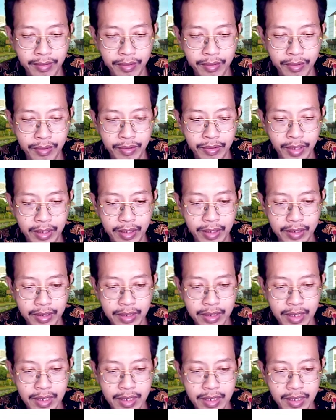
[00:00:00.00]
you can
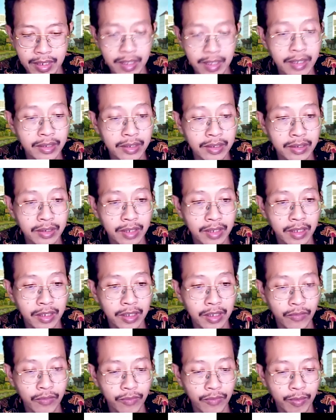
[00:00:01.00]
see here,
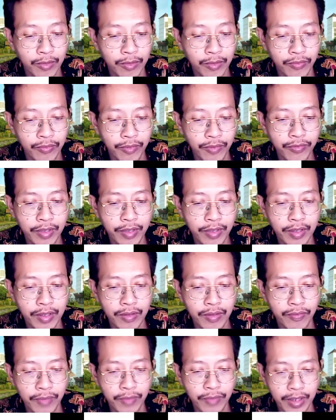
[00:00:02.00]
starting from the
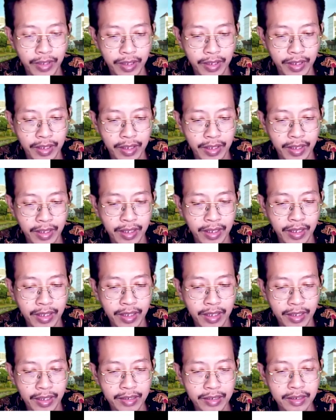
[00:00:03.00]
15th week,
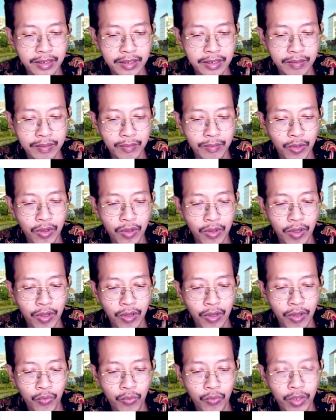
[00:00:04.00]
this is more
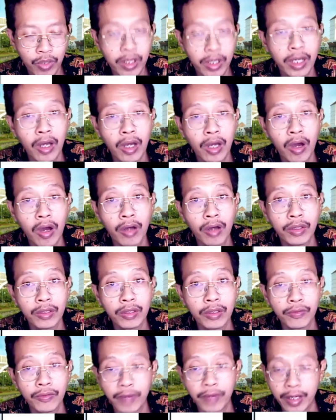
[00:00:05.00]
on working on
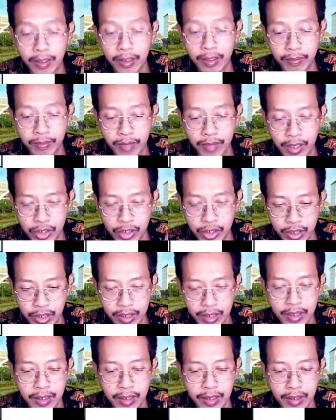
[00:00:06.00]
the final
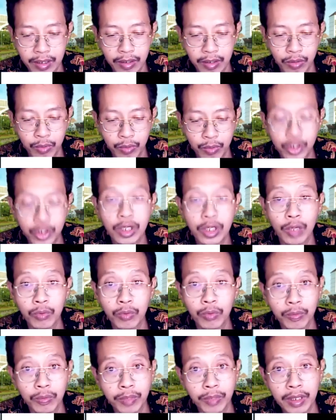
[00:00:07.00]
project, which I
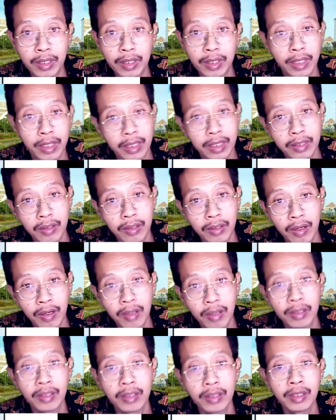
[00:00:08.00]
would be later
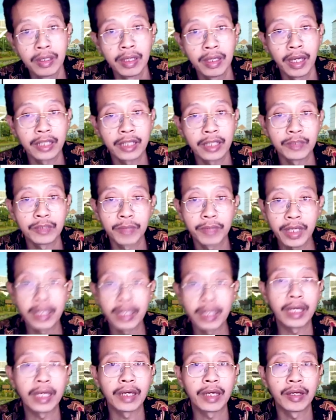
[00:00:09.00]
on
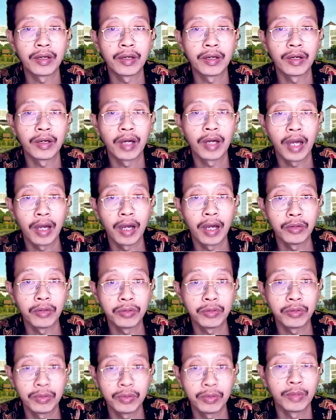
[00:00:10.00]
explaining how
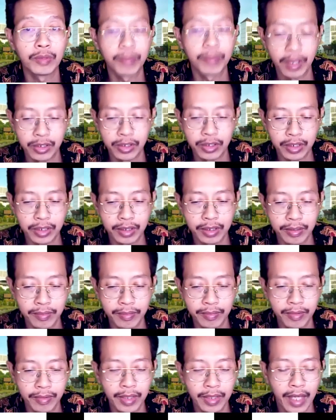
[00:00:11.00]
to do the project.
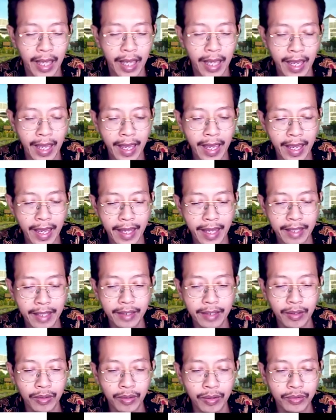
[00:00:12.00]
And
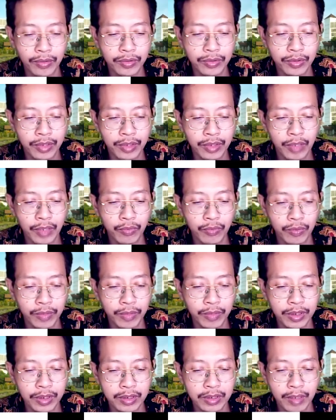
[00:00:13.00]
also there would
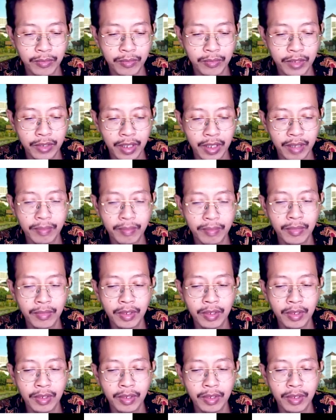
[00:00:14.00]
be some time,